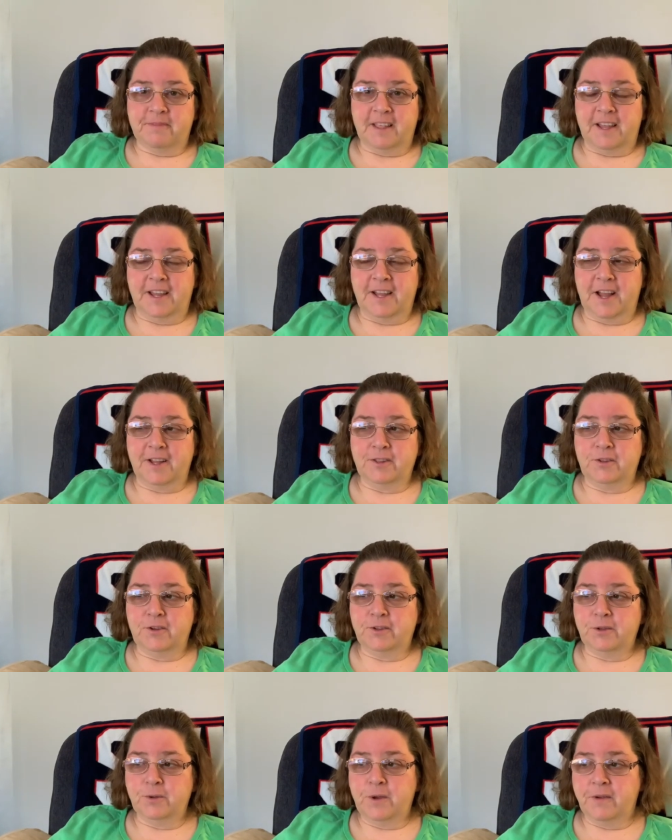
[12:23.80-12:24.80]
I, I looked
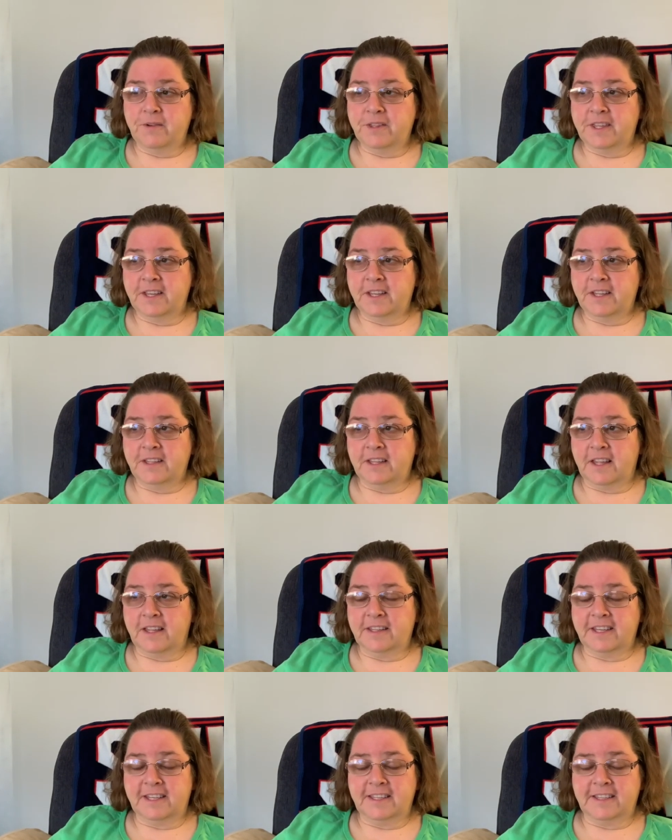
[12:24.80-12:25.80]
through everything
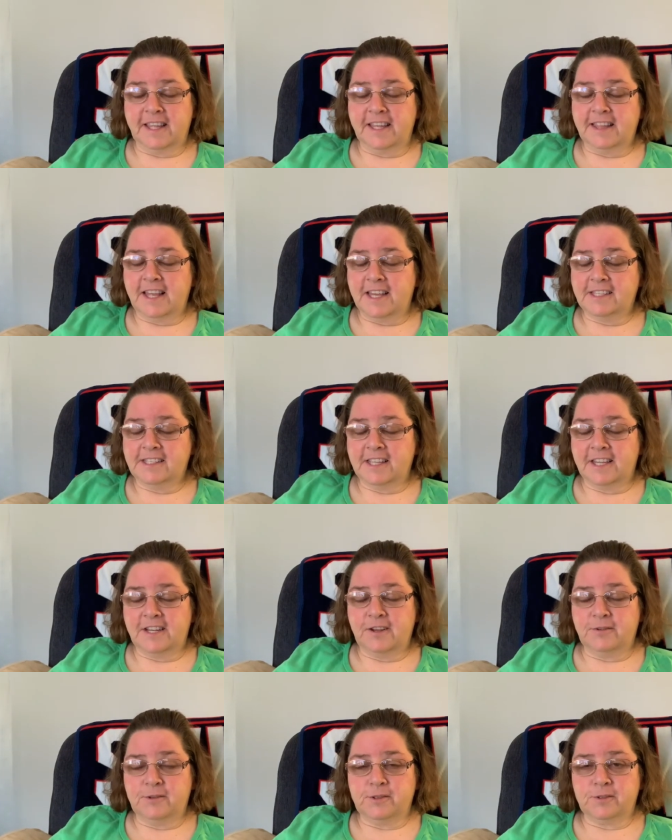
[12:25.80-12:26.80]
like late last night.
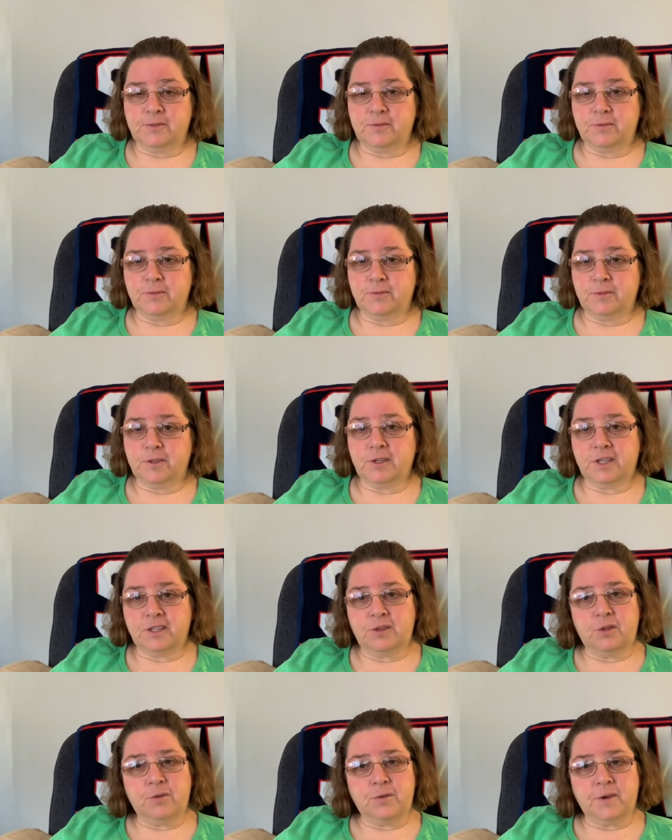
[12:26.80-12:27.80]
I was looking
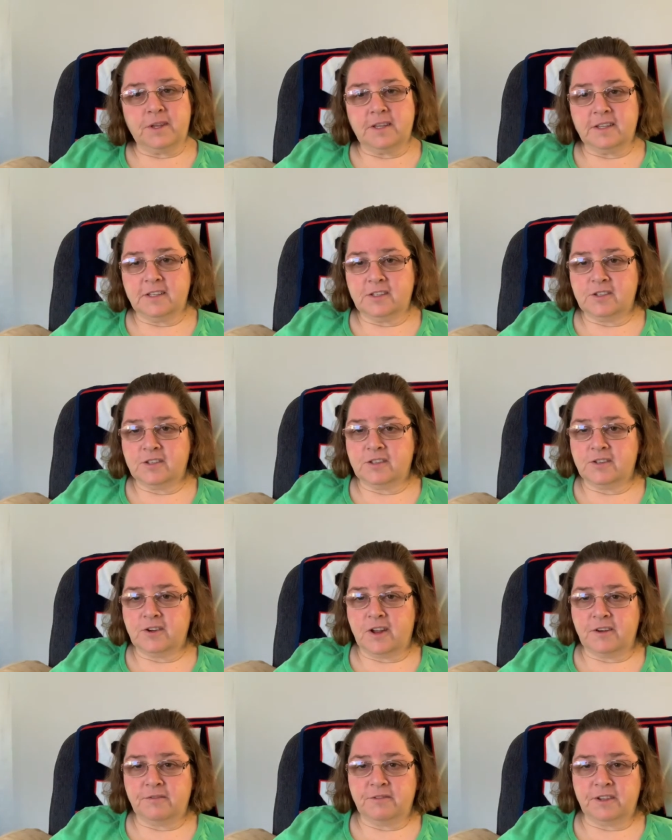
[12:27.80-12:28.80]
through it, just
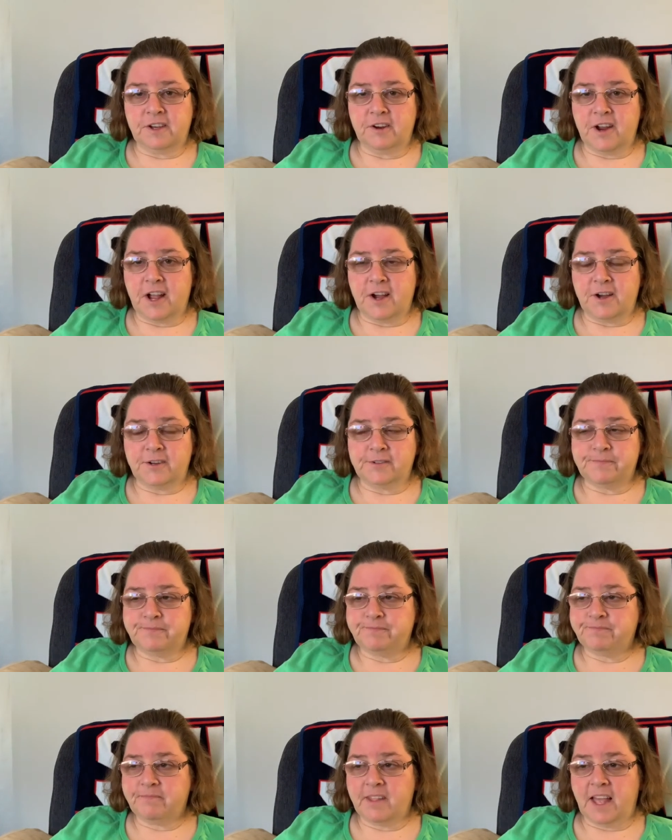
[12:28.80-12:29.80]
trying to figure out.
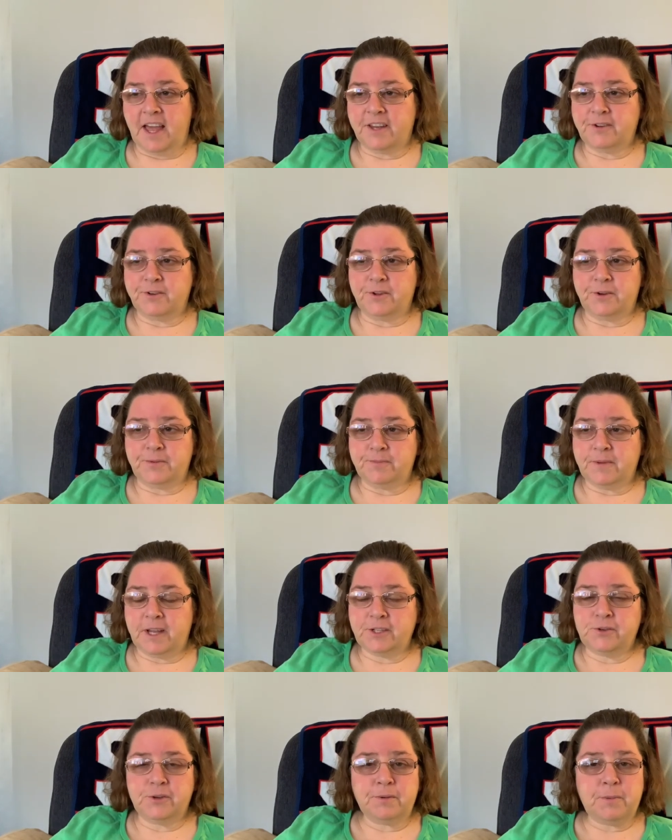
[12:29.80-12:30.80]
I don't know. I
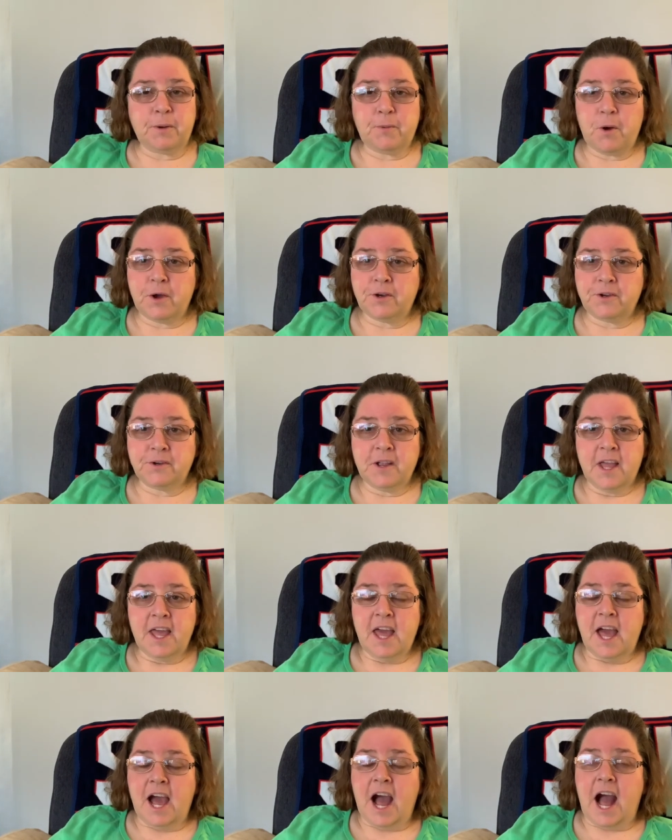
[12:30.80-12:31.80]
drink my water.
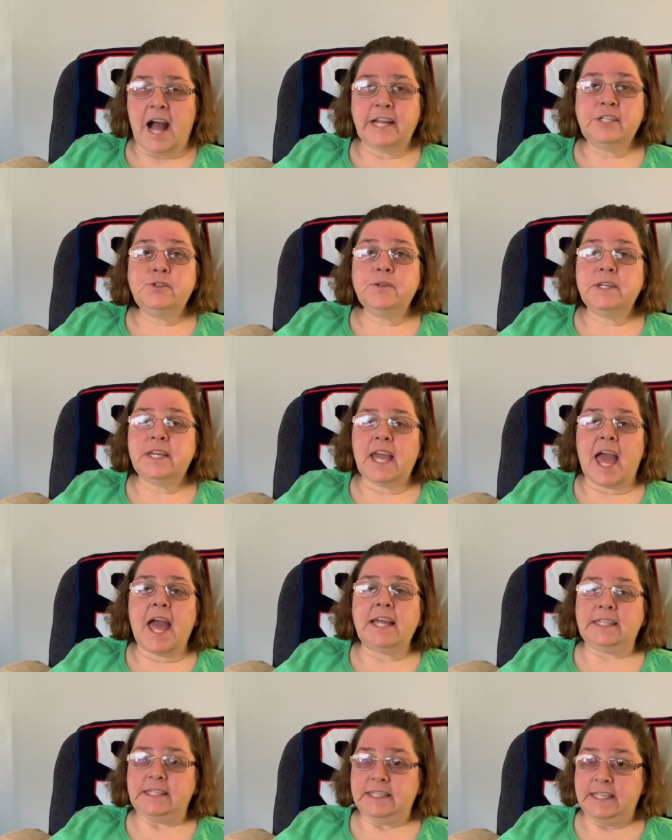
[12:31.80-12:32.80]
I drink
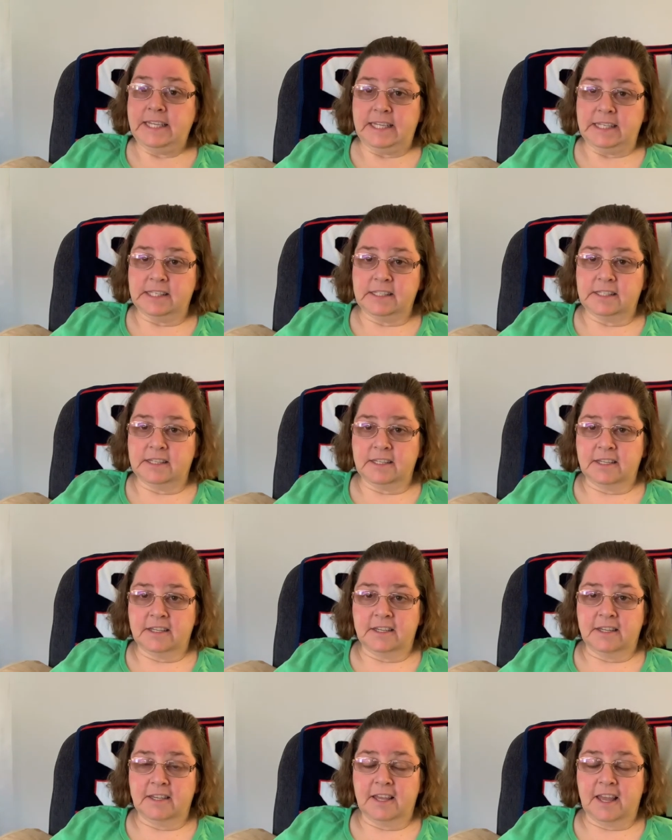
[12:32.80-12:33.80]
at least,
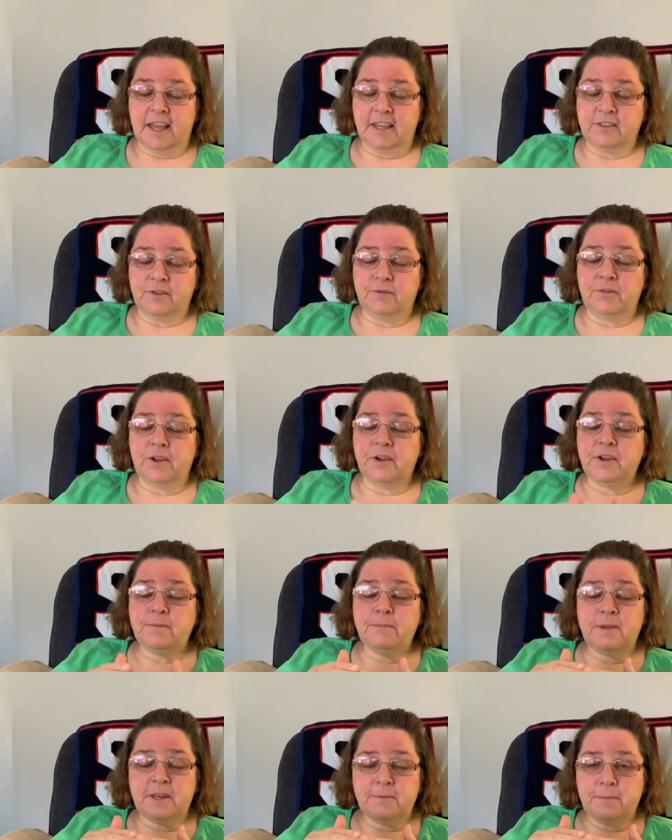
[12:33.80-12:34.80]
at the very
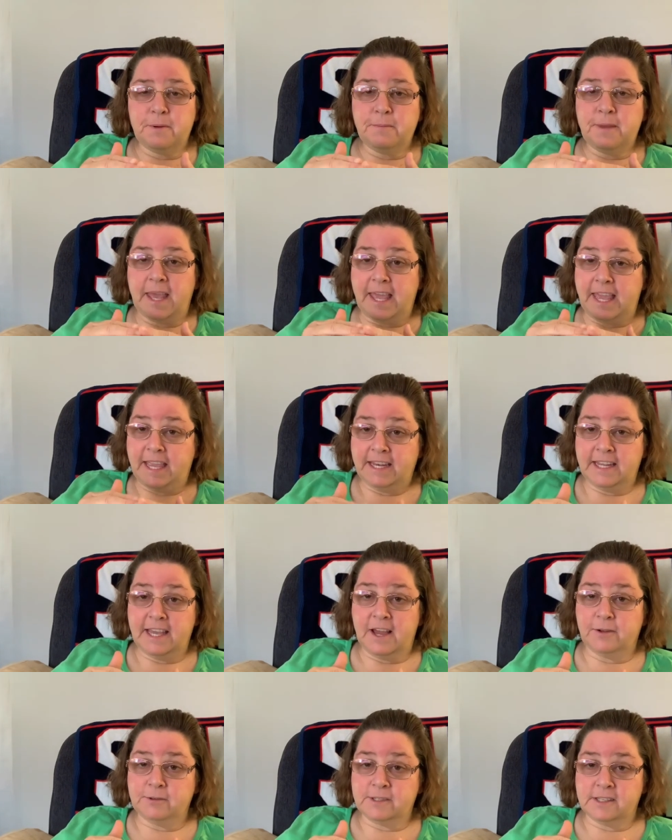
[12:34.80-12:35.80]
minimum, 80
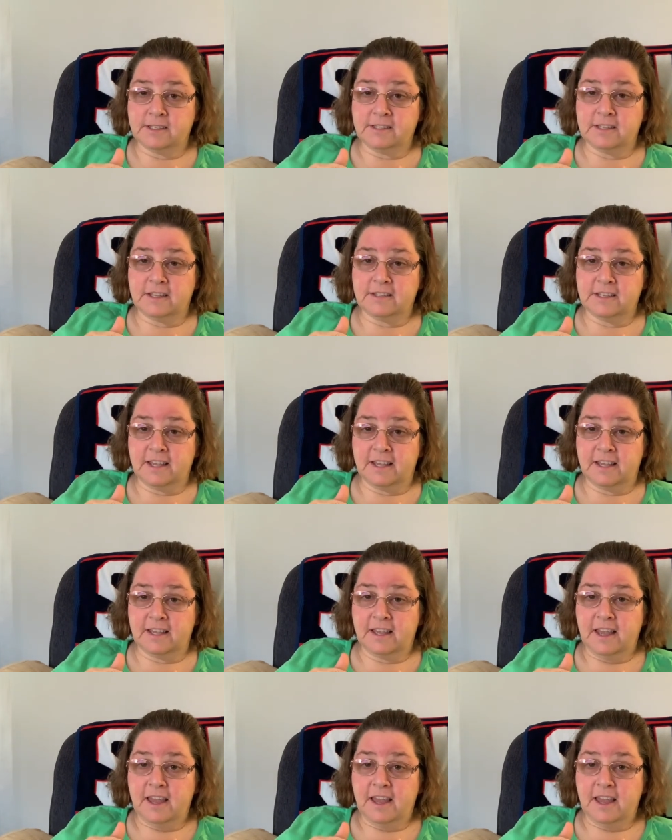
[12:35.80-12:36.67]
ounces a day.